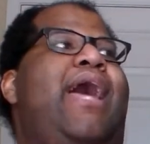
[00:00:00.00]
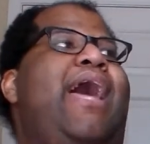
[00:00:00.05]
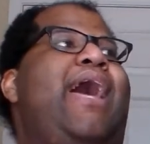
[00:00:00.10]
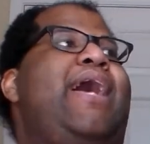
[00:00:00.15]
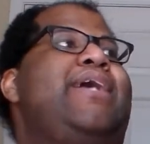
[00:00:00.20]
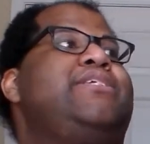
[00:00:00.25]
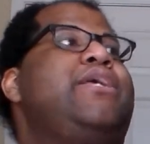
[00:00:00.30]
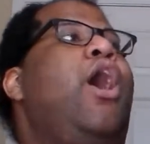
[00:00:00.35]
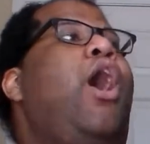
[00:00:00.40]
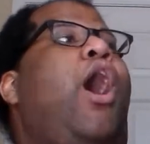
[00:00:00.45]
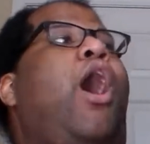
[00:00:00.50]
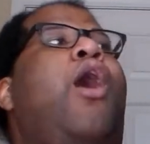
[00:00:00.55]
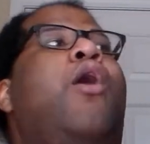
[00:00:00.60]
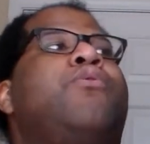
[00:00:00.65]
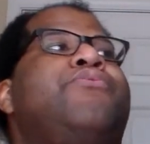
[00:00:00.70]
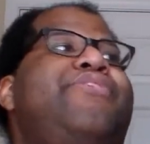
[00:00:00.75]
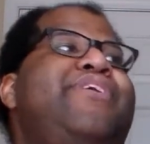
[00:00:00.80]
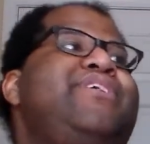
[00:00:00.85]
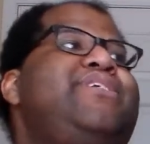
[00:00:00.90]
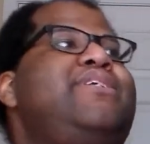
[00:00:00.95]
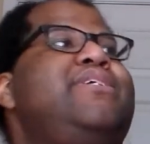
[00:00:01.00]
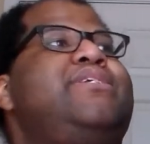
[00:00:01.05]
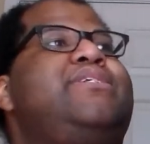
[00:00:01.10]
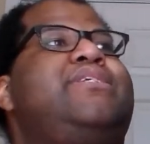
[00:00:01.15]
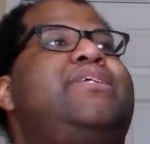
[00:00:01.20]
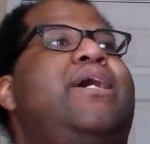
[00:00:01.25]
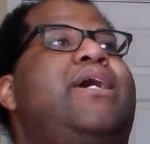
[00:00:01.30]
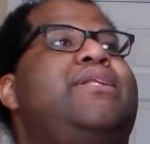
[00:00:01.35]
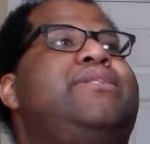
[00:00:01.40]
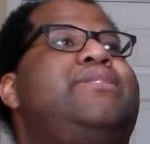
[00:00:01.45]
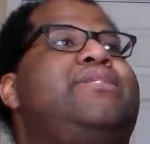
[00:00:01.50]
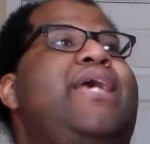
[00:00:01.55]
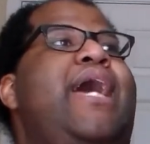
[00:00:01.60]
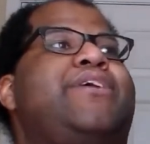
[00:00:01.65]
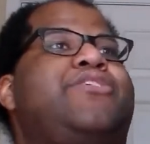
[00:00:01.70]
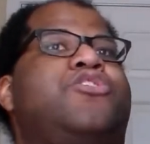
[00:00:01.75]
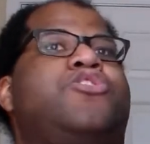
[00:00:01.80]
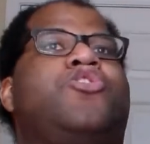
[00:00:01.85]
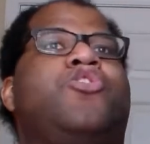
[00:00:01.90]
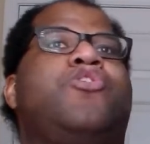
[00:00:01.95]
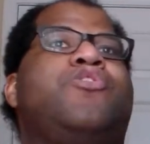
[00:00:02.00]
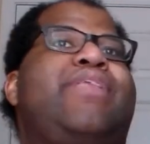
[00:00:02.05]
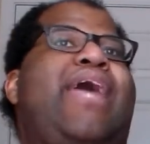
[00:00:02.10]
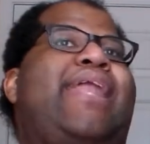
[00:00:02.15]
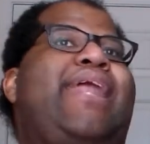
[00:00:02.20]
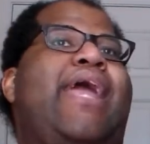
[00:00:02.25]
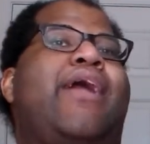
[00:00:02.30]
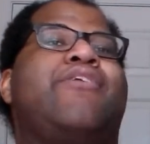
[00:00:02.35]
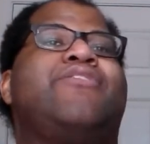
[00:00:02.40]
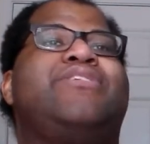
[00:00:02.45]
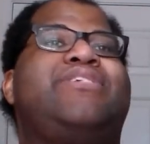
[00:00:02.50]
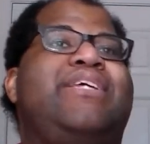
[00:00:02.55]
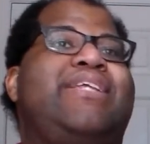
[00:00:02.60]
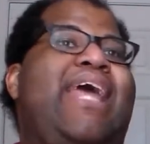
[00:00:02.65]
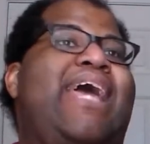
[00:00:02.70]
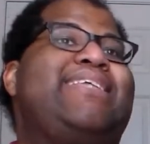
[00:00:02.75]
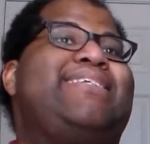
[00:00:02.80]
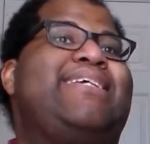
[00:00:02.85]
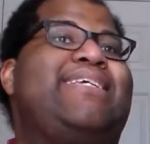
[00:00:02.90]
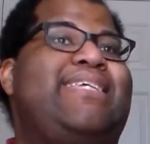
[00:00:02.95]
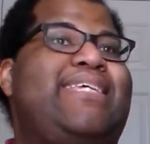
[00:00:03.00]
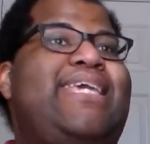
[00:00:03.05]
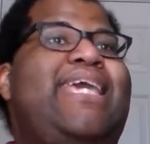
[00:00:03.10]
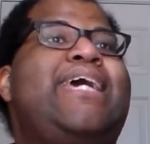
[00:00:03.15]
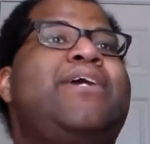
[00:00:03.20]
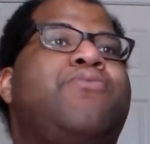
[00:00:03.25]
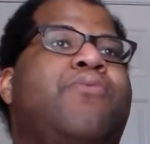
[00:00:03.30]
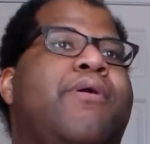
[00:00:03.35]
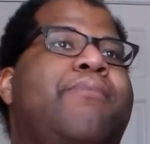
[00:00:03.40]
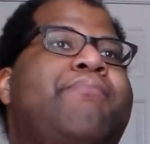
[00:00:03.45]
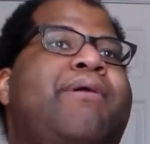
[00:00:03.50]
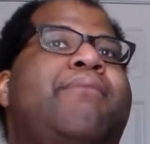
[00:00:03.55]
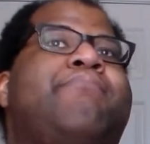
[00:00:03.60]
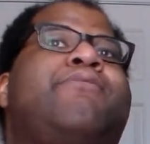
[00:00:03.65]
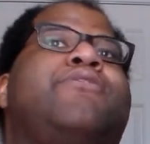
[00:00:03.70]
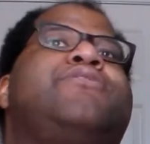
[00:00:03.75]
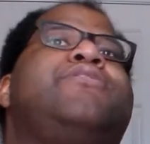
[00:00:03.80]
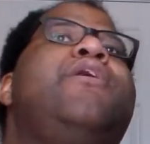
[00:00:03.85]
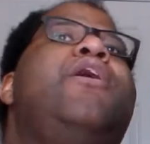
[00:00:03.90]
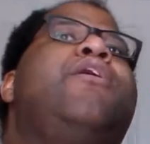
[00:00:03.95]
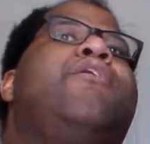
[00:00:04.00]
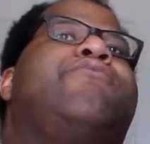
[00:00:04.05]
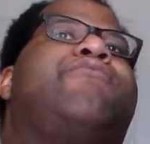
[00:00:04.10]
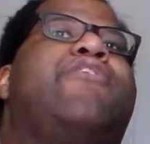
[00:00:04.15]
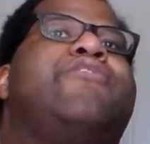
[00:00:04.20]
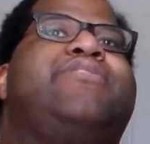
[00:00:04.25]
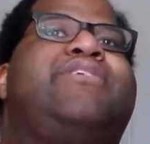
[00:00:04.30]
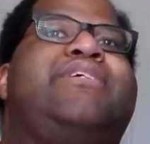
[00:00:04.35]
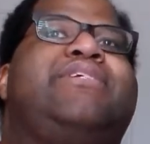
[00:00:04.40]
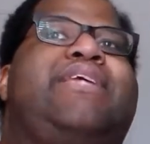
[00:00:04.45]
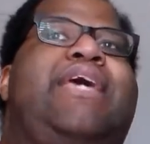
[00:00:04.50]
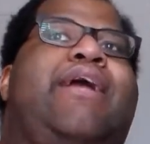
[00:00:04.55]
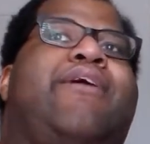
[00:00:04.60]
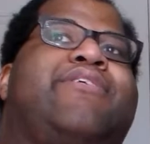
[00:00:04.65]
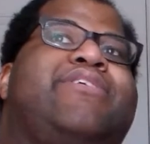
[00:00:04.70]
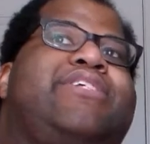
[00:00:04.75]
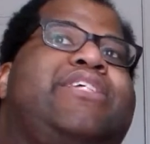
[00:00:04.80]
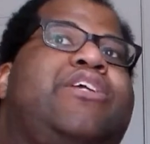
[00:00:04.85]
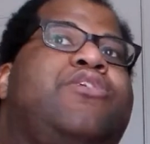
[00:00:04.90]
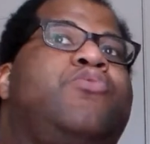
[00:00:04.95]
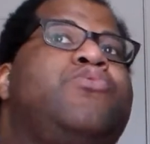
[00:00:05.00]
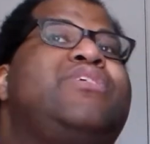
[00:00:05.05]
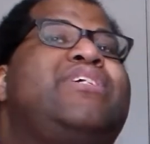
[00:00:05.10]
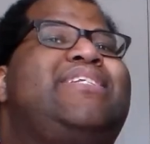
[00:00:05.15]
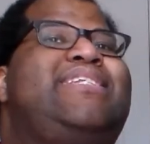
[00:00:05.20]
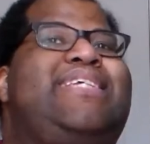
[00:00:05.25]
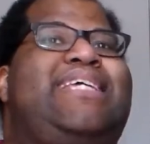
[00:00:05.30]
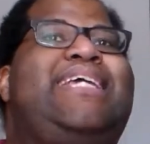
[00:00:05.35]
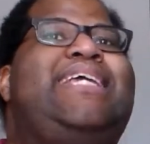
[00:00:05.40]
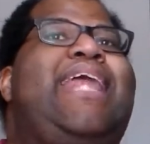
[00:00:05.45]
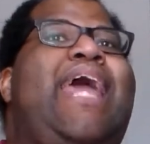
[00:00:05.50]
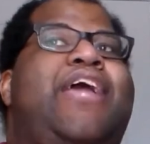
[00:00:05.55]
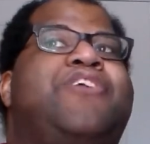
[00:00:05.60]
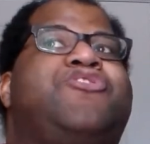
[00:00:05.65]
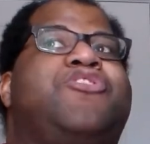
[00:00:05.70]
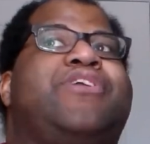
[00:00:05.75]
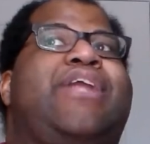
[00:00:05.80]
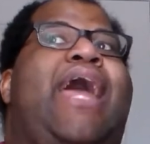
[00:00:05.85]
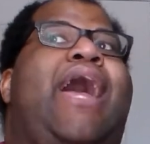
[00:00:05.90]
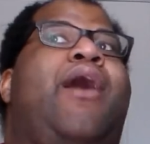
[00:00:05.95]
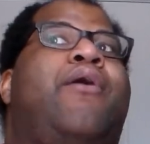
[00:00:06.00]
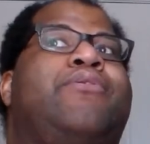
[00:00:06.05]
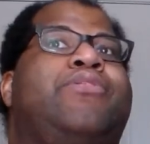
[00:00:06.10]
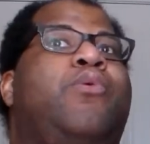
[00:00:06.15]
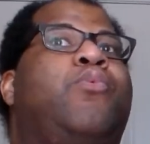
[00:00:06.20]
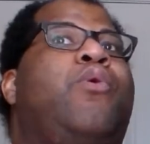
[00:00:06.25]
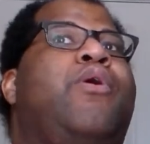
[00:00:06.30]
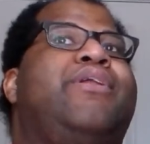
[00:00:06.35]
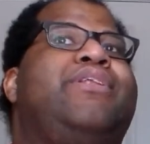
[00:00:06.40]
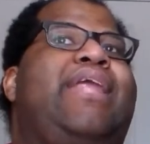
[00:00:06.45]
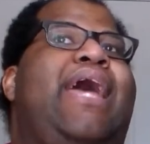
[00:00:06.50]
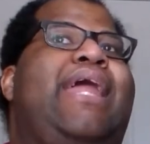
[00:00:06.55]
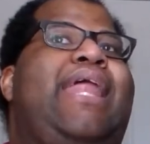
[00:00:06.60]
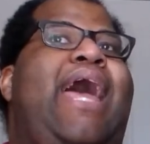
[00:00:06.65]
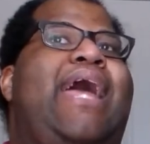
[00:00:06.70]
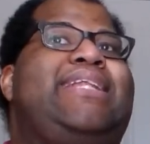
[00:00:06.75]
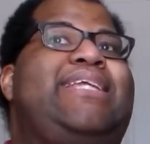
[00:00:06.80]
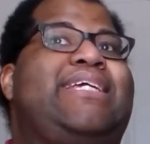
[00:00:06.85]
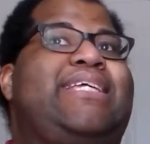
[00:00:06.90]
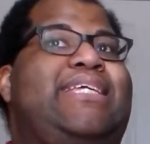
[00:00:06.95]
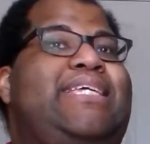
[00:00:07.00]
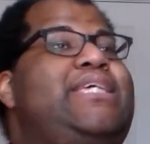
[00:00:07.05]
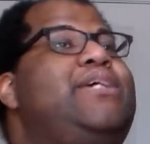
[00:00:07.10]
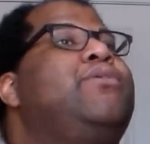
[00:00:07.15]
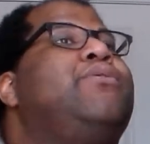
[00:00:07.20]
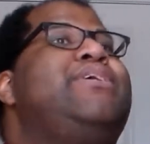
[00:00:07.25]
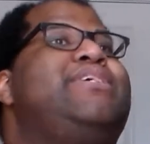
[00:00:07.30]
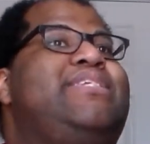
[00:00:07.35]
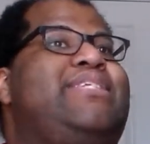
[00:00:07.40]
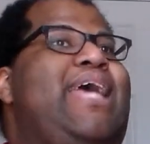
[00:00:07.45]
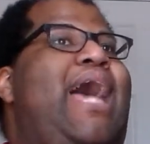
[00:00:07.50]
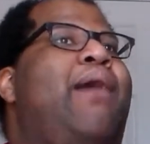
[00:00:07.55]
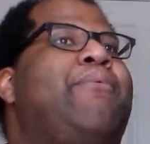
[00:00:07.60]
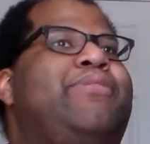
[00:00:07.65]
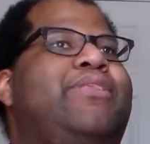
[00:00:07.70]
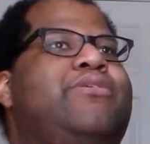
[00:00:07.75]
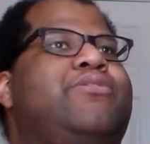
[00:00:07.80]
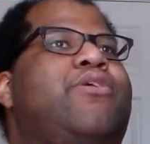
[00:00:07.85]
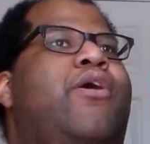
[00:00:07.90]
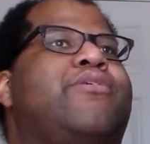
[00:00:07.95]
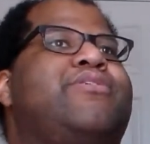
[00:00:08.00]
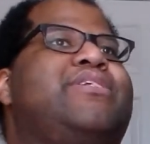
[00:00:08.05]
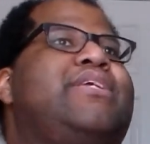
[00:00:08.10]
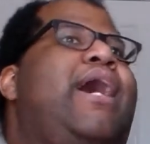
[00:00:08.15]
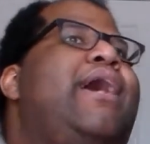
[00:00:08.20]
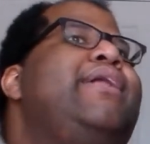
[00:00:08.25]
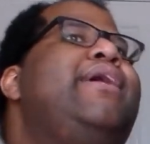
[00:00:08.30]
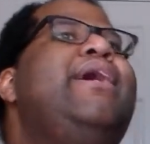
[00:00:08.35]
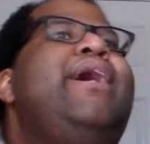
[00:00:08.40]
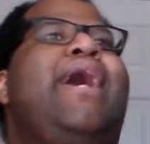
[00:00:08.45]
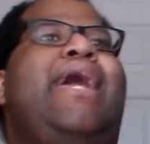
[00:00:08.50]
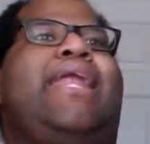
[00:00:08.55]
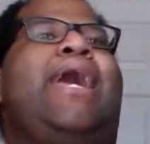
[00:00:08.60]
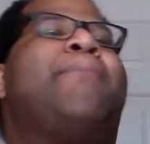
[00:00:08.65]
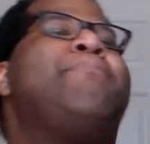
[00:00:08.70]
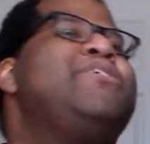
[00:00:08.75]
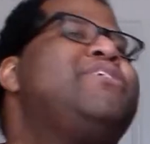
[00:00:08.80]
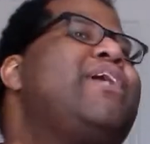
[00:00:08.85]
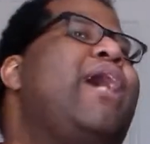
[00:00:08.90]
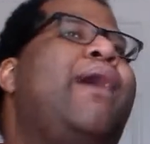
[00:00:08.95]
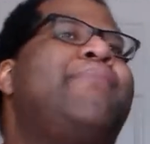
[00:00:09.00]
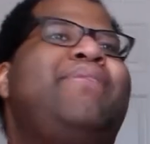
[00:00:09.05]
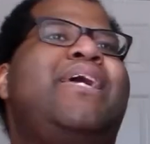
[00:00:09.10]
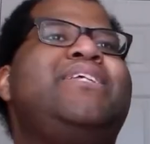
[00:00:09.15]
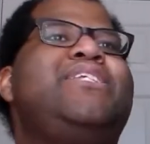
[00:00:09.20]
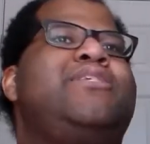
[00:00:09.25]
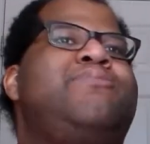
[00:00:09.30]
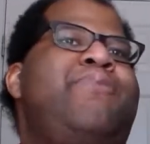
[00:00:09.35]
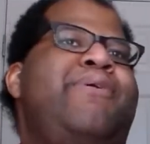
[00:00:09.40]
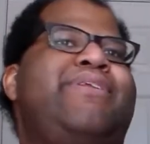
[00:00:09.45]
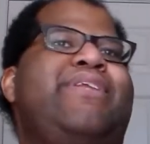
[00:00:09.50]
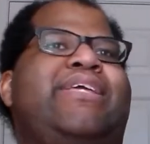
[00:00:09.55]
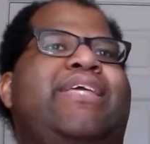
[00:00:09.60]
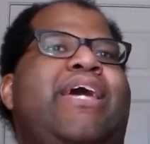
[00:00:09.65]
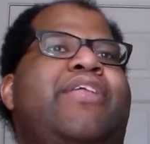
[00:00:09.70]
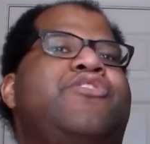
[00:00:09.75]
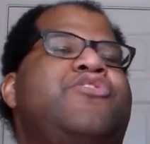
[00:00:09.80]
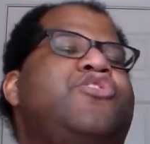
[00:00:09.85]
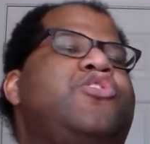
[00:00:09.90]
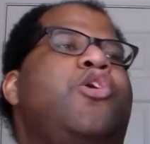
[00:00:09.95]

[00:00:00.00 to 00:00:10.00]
as oh, this is the Dexter that Harrison as a kid remembers versus Harrison who's a teenager now, the one that had to kill his dad with the dark side, and how much time they spent together.